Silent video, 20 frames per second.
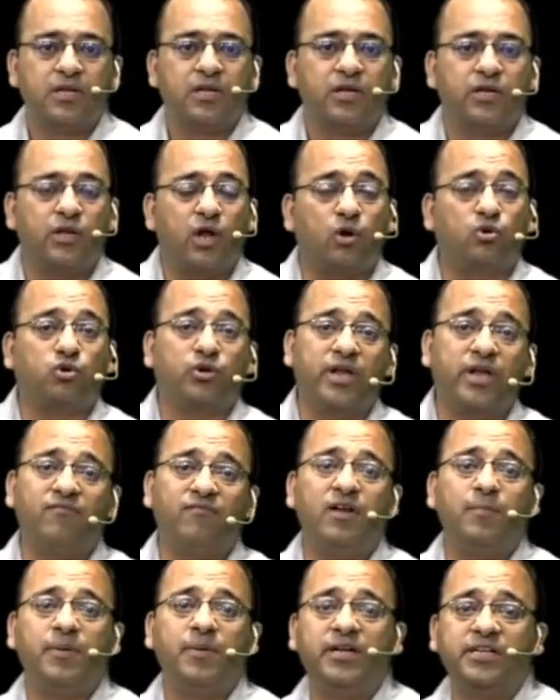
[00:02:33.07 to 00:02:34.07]
now today
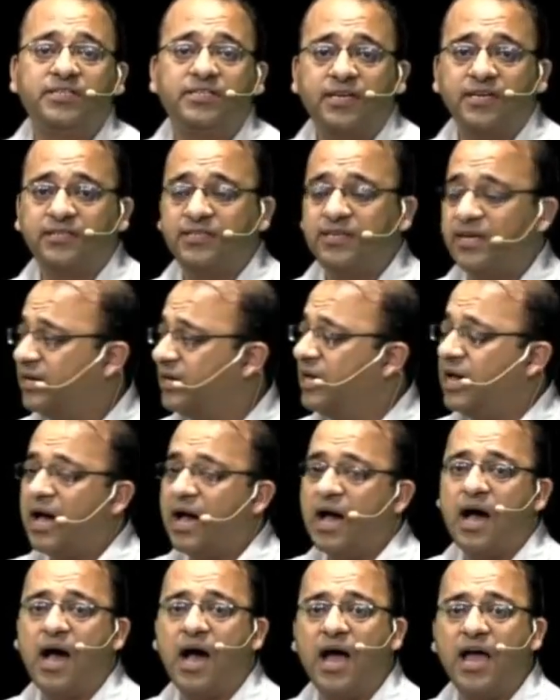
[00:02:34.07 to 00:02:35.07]
we'll be discussing
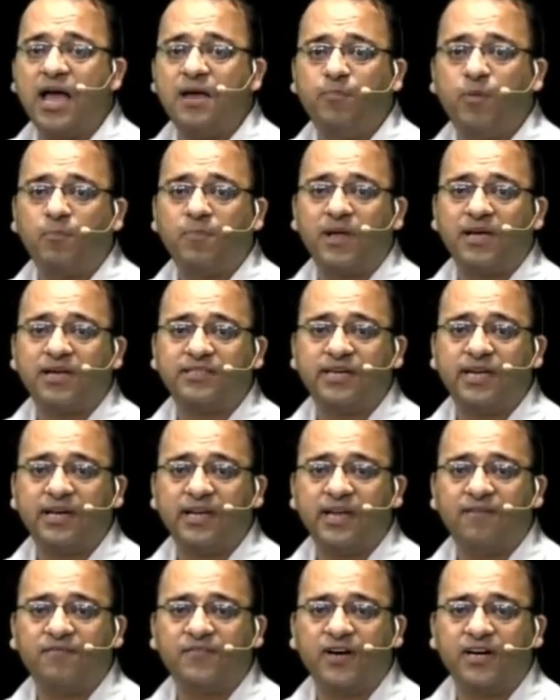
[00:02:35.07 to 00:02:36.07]
a hypoplastic
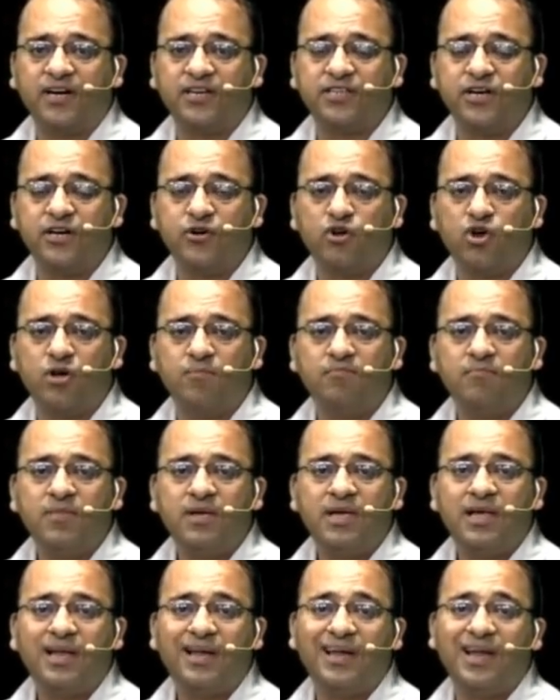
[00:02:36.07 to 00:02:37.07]
left heart syndrome
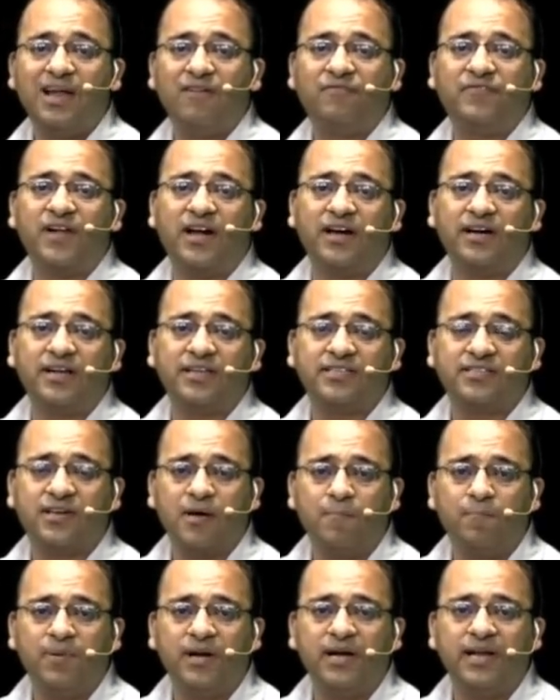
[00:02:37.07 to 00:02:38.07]
left heart is
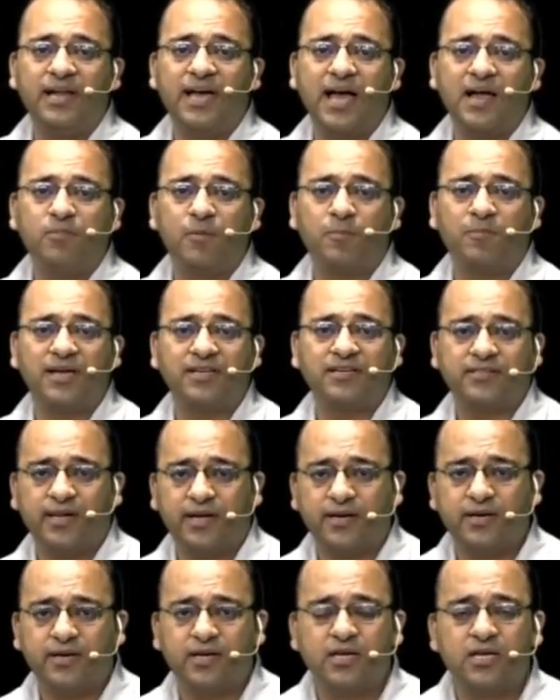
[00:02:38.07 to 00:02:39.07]
completely
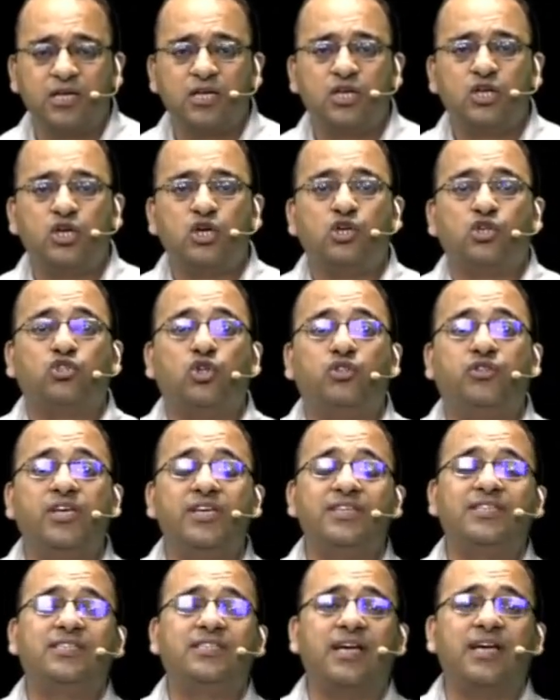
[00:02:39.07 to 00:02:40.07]
hypoplastic. So
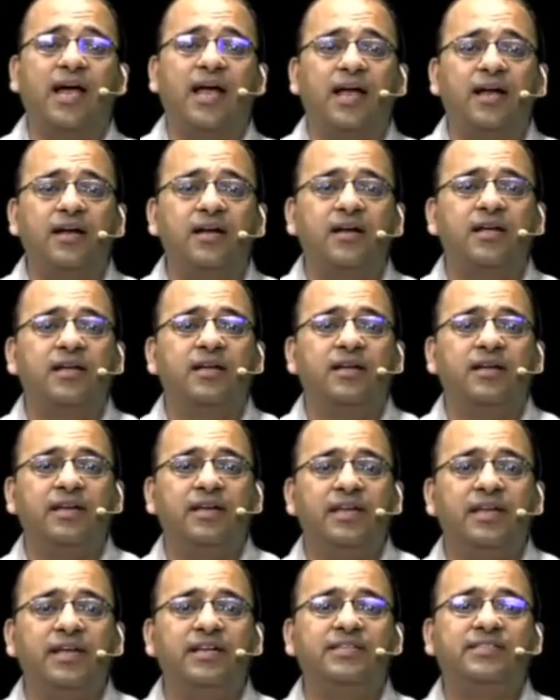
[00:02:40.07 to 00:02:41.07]
this child
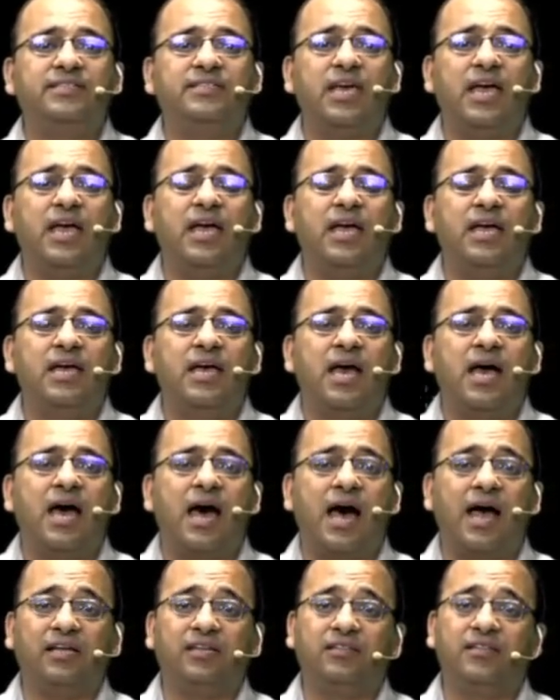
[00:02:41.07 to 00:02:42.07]
needs
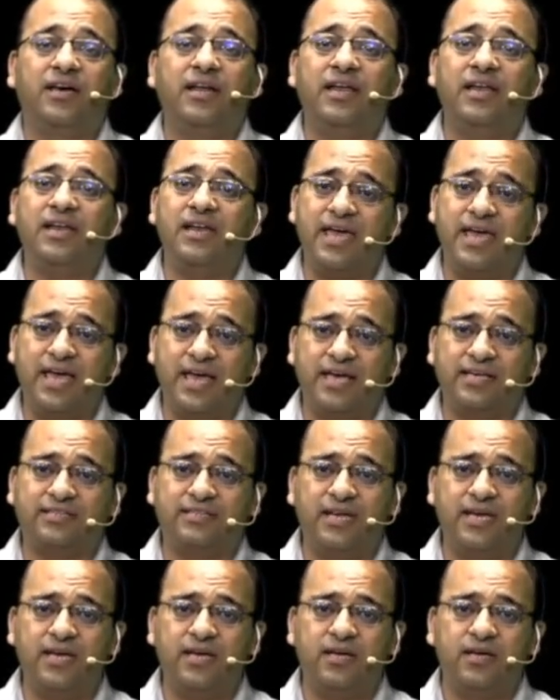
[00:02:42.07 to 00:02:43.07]
either an
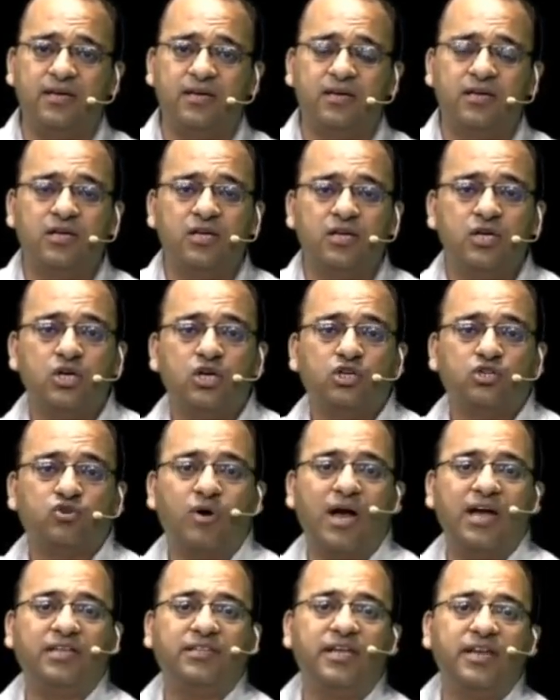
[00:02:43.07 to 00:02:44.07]
ASD. So
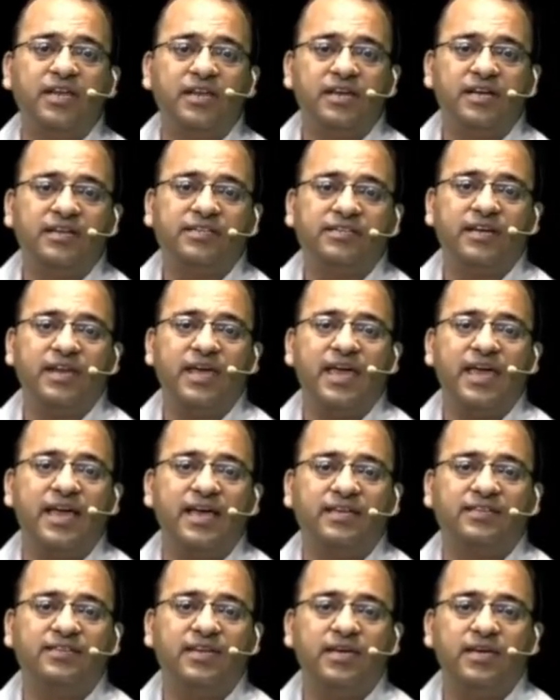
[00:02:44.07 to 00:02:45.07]
either he needs an
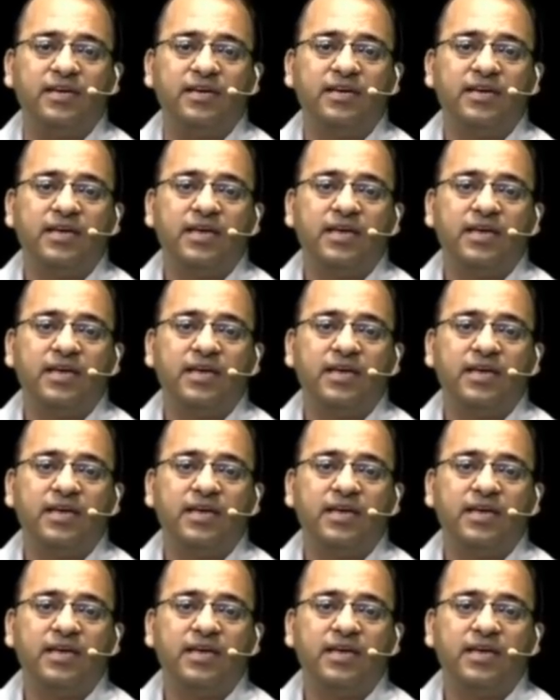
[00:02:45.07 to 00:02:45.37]
ASD